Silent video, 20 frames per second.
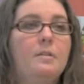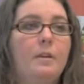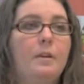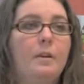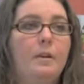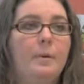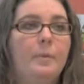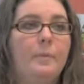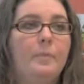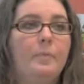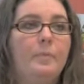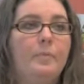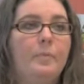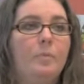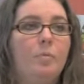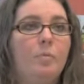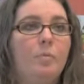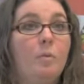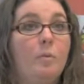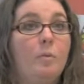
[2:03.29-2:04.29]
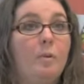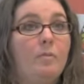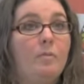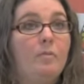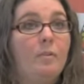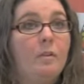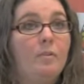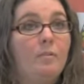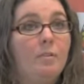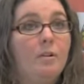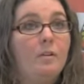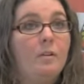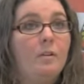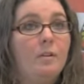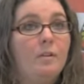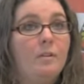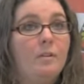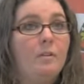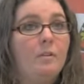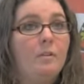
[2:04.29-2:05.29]
One of my favorite
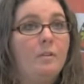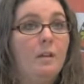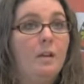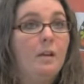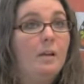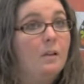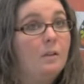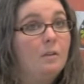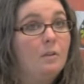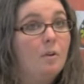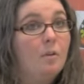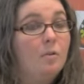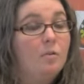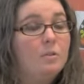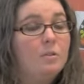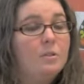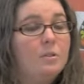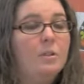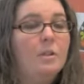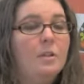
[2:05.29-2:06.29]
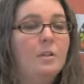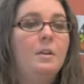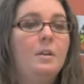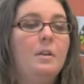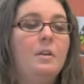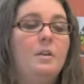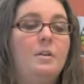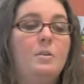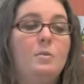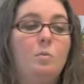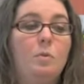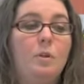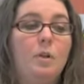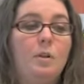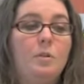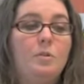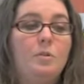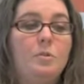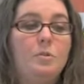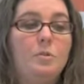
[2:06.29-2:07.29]
anecdotes is when I
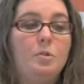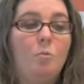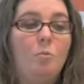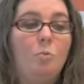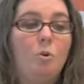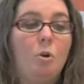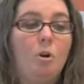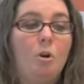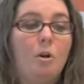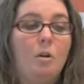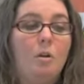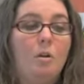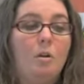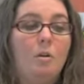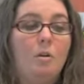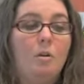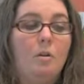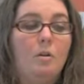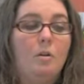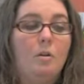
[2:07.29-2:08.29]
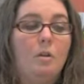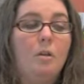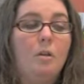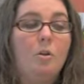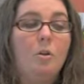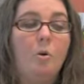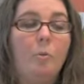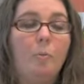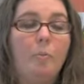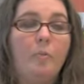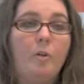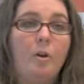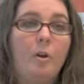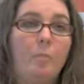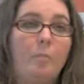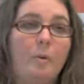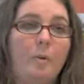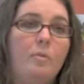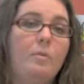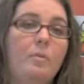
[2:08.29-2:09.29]
used to work in home
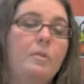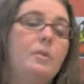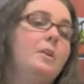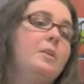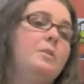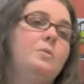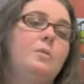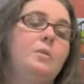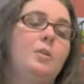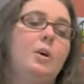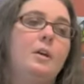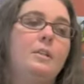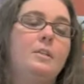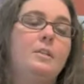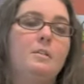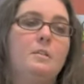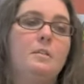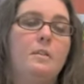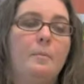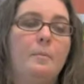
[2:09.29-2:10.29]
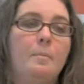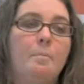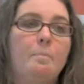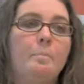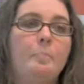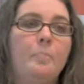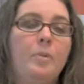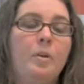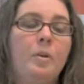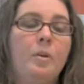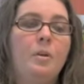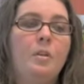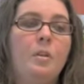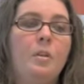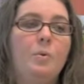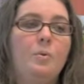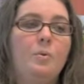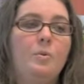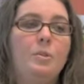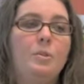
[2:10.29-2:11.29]
therapy with kids with autism.
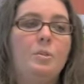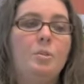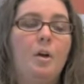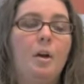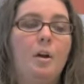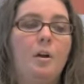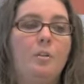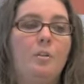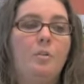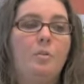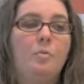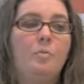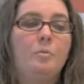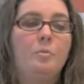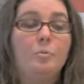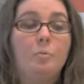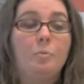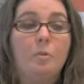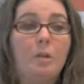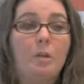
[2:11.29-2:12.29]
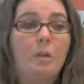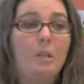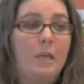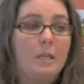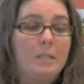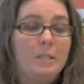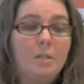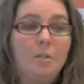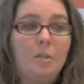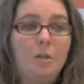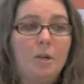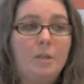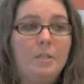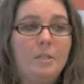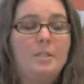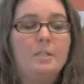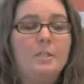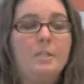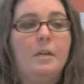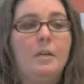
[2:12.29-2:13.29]
There was a child who was really classically
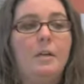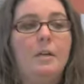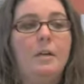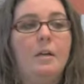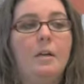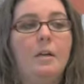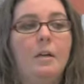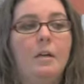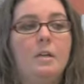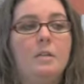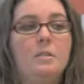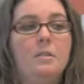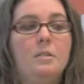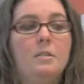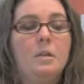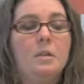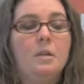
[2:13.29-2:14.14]
autistic, and